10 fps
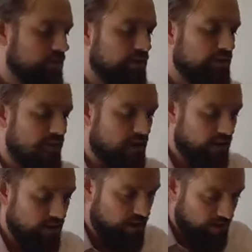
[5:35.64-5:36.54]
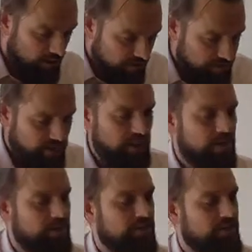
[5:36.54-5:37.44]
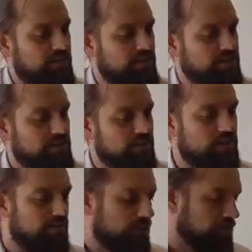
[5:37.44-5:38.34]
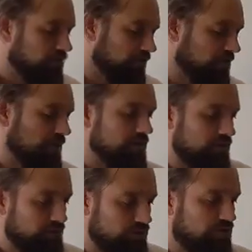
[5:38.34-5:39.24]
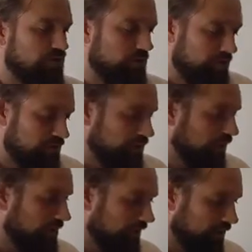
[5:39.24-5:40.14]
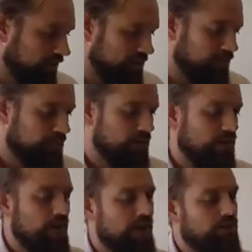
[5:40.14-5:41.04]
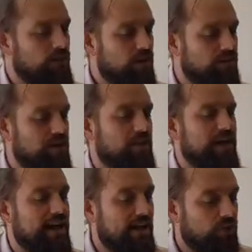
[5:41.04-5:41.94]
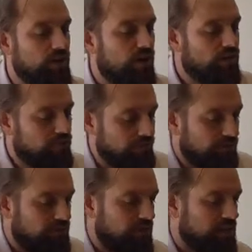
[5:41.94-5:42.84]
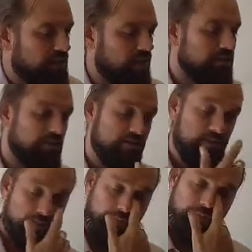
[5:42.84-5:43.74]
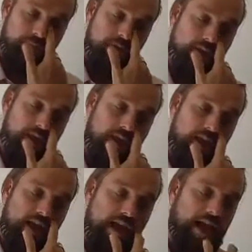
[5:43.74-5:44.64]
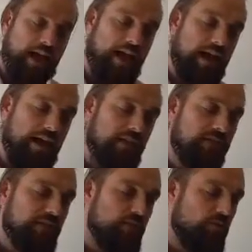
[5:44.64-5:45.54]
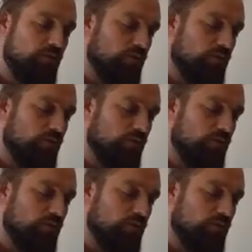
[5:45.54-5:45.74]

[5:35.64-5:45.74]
that they are thinking about their physical and emotional and their social and spiritual well-being, and that we are thinking about how we're offering those experiences to them. And